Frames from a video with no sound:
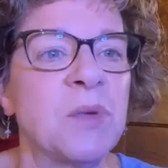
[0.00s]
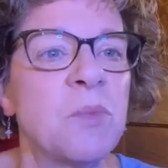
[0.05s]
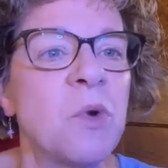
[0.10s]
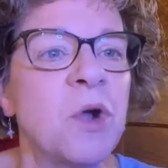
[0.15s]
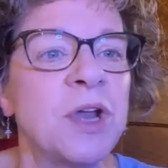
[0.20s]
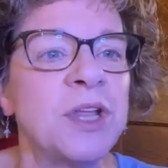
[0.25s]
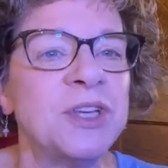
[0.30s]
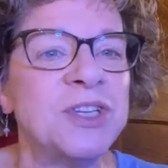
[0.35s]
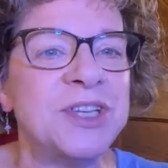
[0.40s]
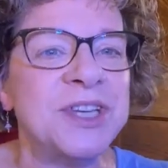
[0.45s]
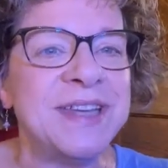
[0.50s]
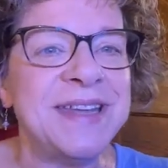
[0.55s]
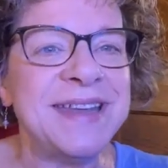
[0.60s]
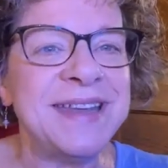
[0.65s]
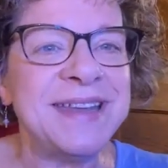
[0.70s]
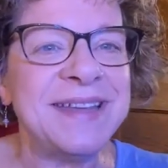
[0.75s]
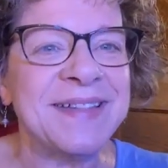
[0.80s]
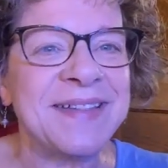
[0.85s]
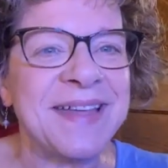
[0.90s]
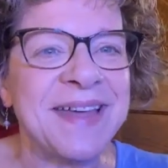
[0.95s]
Good morning,
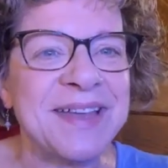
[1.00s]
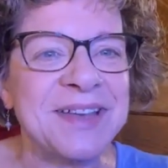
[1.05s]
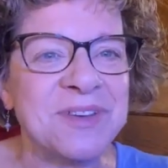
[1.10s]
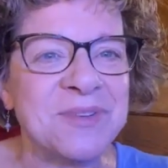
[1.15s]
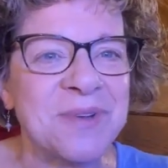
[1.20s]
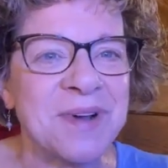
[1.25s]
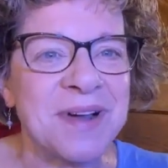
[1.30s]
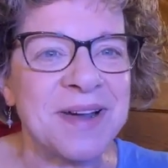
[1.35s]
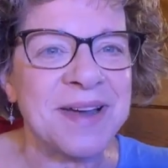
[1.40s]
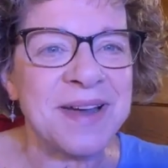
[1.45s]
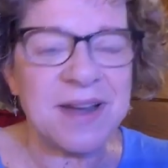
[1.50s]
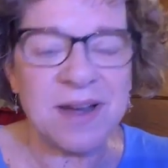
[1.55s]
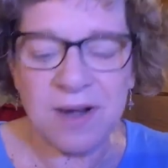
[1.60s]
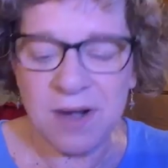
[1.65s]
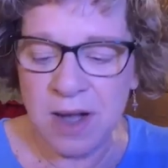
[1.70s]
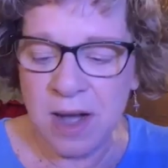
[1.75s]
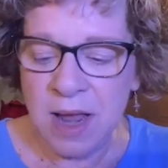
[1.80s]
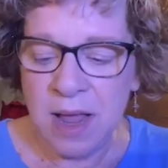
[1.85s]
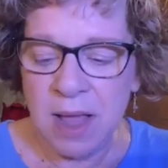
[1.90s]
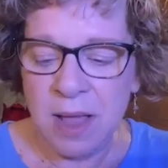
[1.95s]
Janine. Glad you are
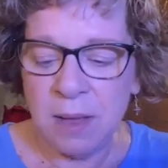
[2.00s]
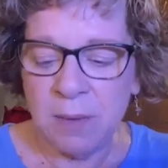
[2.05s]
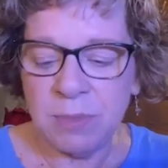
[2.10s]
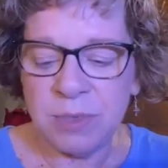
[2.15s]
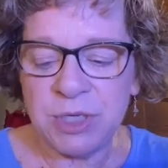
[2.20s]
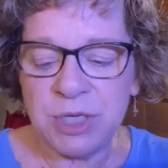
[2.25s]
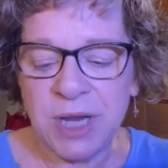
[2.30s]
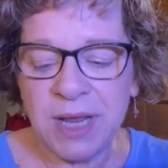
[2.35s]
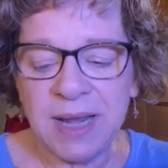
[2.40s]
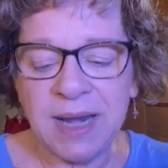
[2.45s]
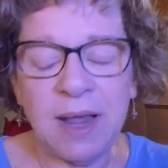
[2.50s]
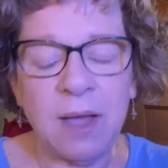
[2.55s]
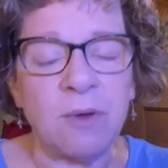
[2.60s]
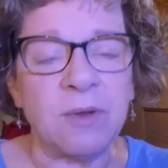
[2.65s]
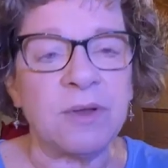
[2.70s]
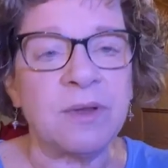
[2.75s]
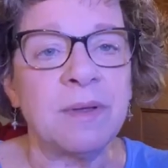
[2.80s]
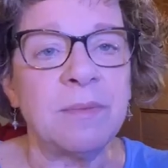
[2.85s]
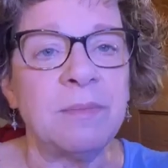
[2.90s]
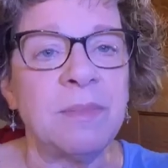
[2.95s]
here. But check it
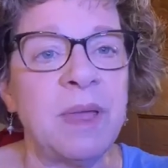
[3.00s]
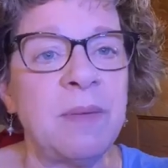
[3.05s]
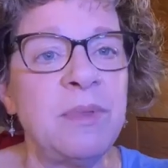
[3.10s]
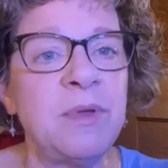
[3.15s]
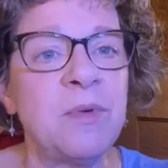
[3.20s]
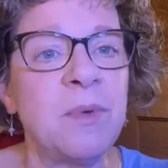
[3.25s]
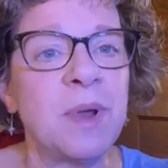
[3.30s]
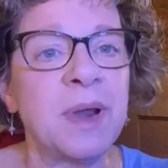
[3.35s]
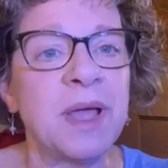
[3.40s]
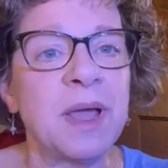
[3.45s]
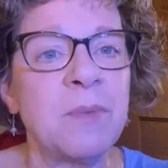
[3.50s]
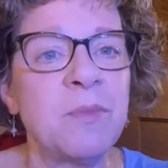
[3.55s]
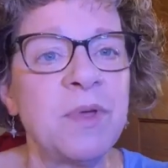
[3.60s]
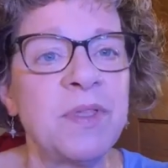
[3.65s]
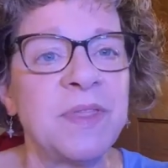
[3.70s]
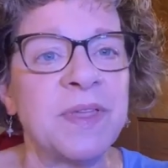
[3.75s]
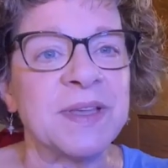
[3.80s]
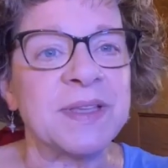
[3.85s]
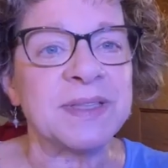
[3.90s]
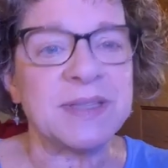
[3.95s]
out. Maybe you want to come
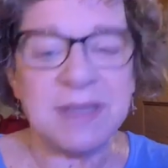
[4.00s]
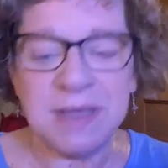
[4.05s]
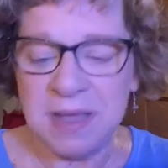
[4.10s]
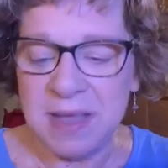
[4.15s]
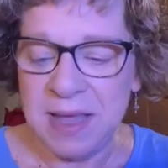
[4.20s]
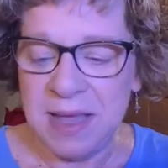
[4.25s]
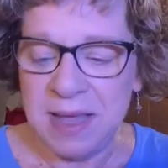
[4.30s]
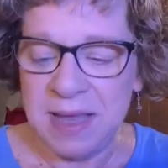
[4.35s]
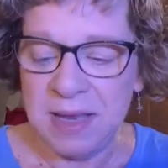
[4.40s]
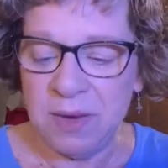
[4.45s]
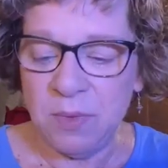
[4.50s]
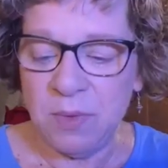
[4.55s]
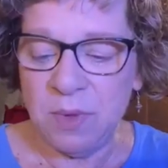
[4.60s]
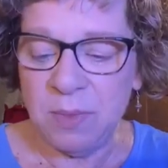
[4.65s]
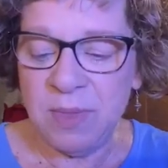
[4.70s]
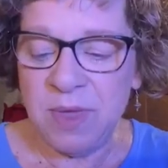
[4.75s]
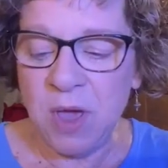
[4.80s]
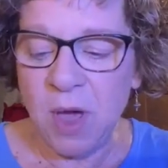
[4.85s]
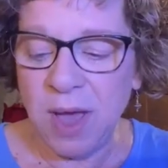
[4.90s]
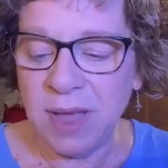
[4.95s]
with us. It
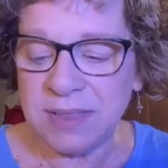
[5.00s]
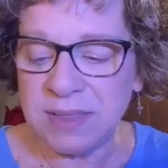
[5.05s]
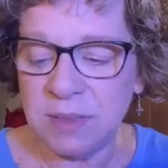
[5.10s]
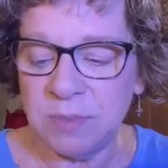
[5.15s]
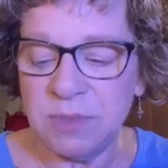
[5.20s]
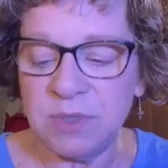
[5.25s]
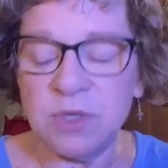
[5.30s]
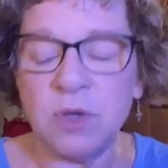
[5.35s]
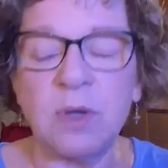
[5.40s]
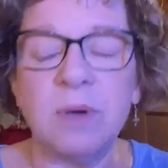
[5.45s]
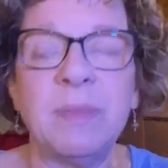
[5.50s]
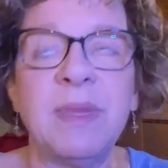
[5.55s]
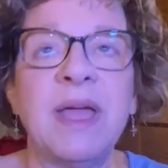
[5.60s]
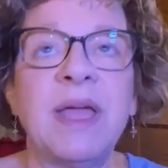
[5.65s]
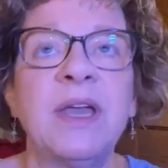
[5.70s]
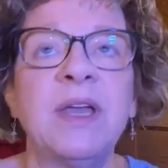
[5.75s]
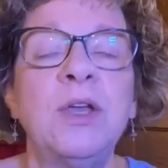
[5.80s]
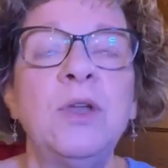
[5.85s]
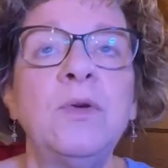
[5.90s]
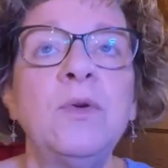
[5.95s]
will be awesome. It's going to be
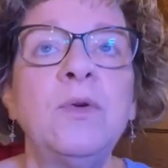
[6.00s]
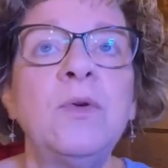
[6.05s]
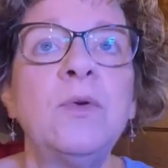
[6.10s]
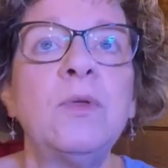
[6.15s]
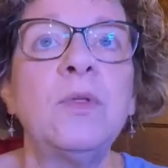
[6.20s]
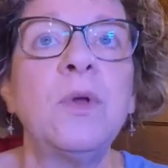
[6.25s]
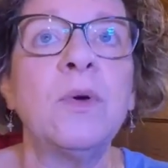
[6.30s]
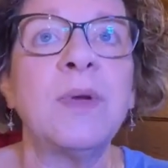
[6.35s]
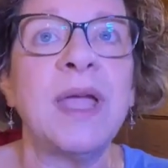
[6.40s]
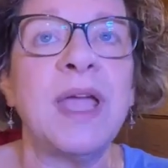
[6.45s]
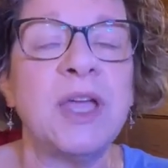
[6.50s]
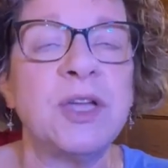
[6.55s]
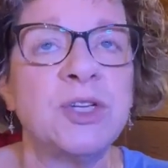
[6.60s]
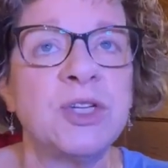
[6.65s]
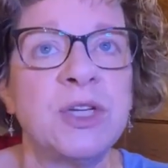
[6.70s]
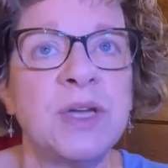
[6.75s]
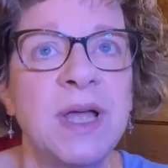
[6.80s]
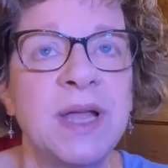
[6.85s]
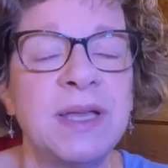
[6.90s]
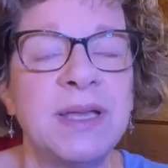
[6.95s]
at a new
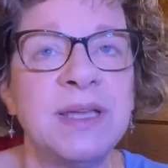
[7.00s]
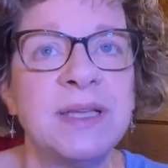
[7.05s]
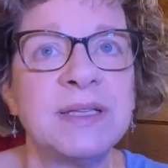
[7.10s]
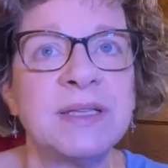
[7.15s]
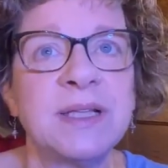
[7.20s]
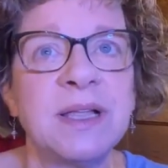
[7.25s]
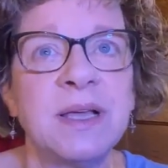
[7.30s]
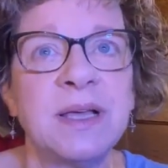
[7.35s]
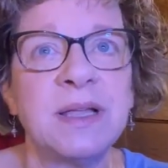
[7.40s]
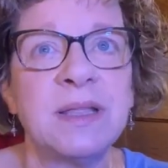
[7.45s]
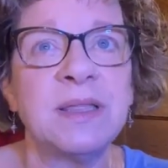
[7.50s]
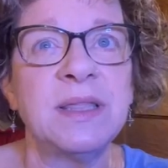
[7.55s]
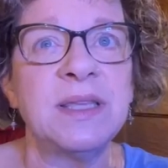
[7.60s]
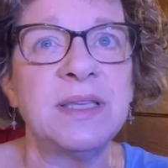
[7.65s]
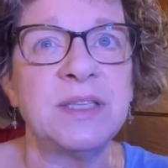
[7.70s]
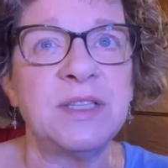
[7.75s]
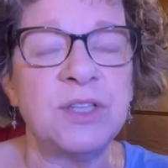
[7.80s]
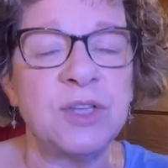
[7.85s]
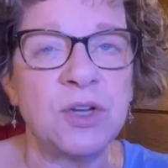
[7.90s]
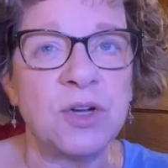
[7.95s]
location on Isla
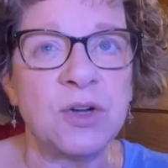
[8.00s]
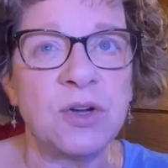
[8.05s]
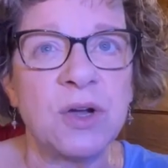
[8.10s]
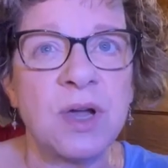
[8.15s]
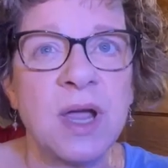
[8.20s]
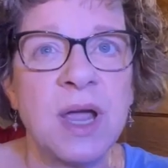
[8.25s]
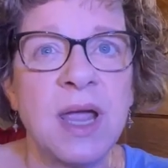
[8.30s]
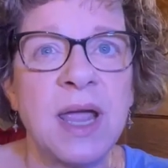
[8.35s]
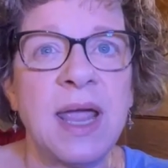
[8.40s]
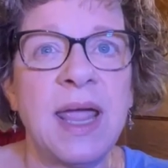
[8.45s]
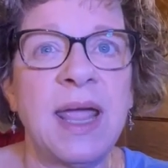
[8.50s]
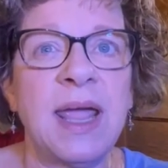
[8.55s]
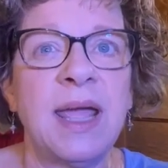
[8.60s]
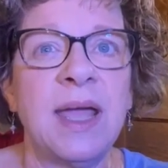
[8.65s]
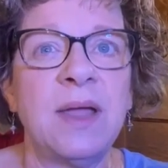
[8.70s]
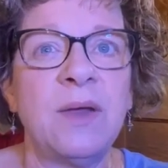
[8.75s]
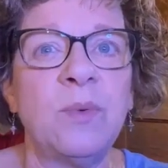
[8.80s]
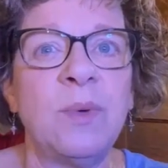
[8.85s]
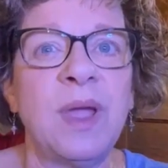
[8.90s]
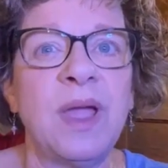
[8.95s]
this year,
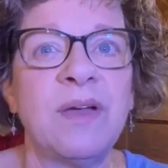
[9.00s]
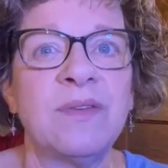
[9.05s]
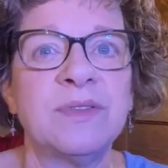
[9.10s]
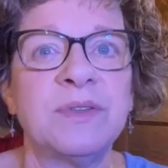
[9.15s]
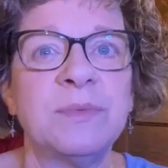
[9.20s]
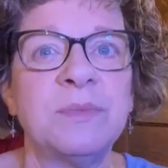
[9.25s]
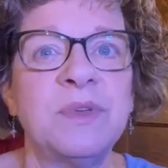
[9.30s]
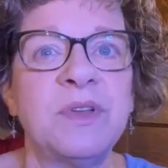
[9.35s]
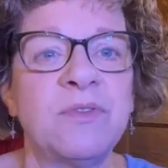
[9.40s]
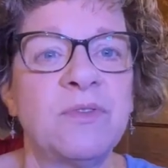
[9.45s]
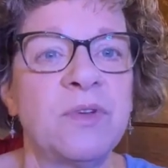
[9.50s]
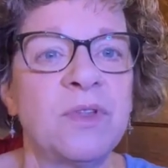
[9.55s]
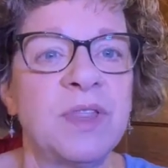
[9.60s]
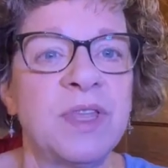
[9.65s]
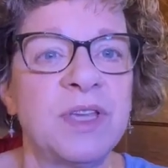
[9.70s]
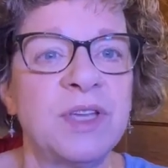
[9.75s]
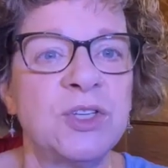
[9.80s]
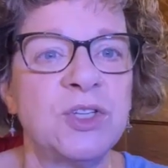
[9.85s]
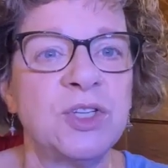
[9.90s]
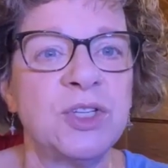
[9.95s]
and we have some different
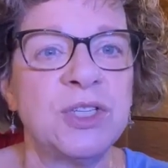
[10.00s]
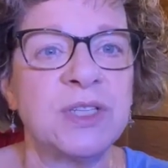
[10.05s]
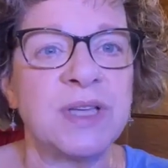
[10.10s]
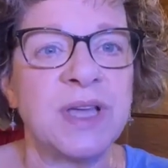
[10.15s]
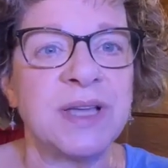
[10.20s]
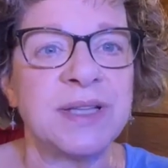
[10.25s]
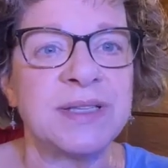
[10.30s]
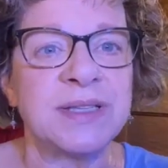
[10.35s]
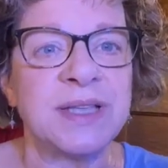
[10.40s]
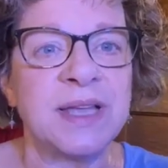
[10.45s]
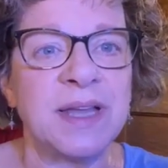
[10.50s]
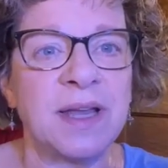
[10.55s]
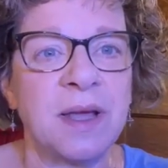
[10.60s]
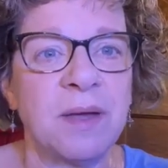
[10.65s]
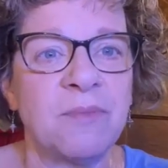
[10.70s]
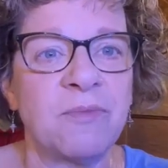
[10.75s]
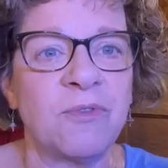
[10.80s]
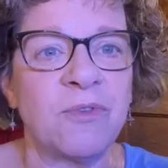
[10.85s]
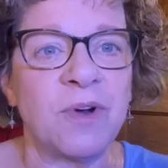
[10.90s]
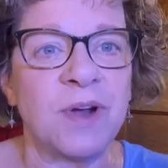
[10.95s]
things she's got set
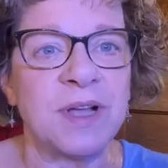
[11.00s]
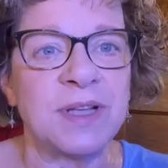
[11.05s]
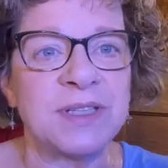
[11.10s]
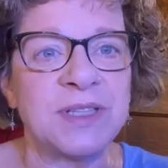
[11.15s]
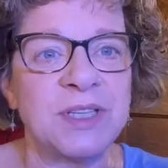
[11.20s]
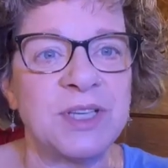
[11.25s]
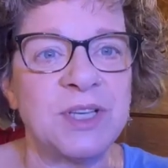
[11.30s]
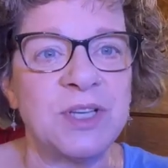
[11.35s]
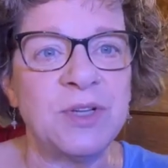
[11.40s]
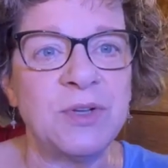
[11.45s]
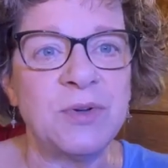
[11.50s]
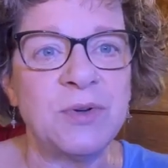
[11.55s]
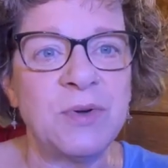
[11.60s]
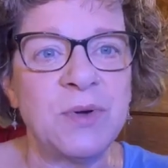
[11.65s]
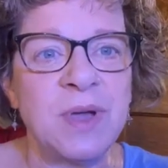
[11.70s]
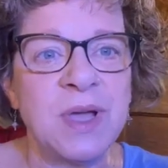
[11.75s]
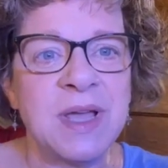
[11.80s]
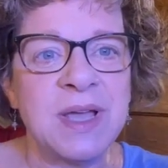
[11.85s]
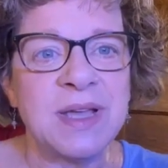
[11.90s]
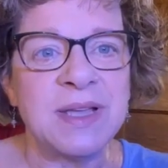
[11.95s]
up for us to
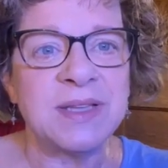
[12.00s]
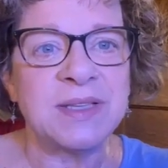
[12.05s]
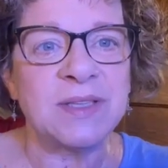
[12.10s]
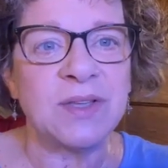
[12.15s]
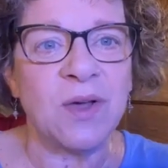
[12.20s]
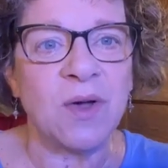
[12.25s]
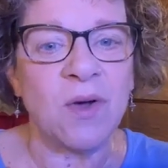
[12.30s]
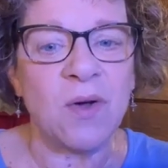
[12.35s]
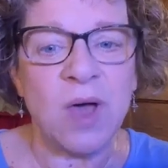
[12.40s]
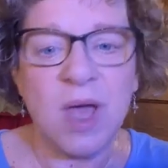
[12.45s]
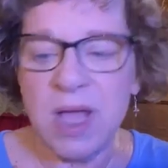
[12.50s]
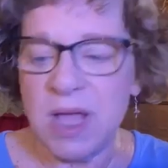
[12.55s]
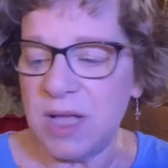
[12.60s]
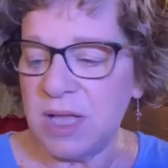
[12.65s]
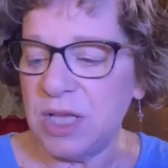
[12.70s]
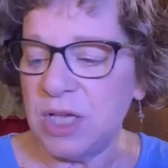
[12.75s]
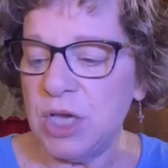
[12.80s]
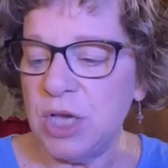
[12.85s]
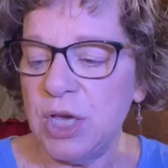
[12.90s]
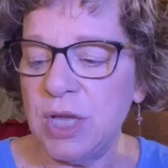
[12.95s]
do. So,
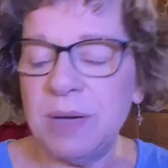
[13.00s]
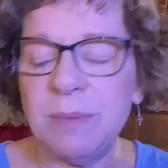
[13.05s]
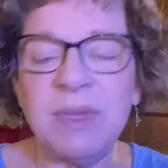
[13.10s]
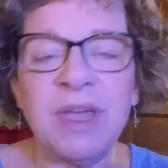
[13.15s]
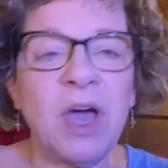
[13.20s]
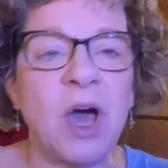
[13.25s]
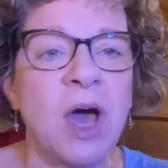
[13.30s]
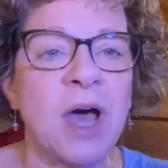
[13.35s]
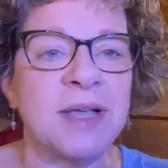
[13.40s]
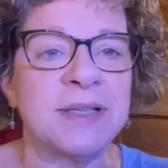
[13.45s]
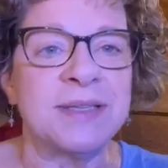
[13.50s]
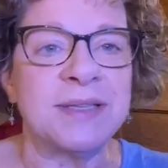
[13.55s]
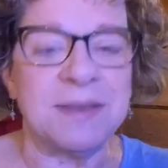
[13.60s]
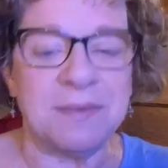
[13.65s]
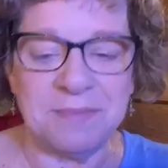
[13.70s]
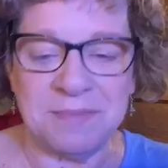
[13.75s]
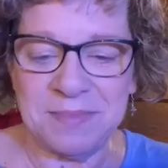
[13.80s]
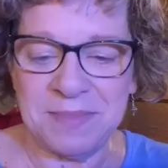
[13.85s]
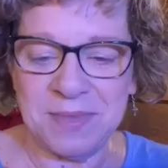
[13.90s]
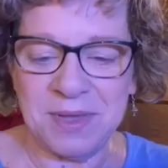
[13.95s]
gonna be
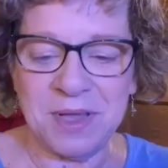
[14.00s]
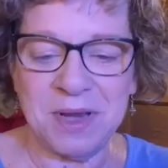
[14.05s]
awesome.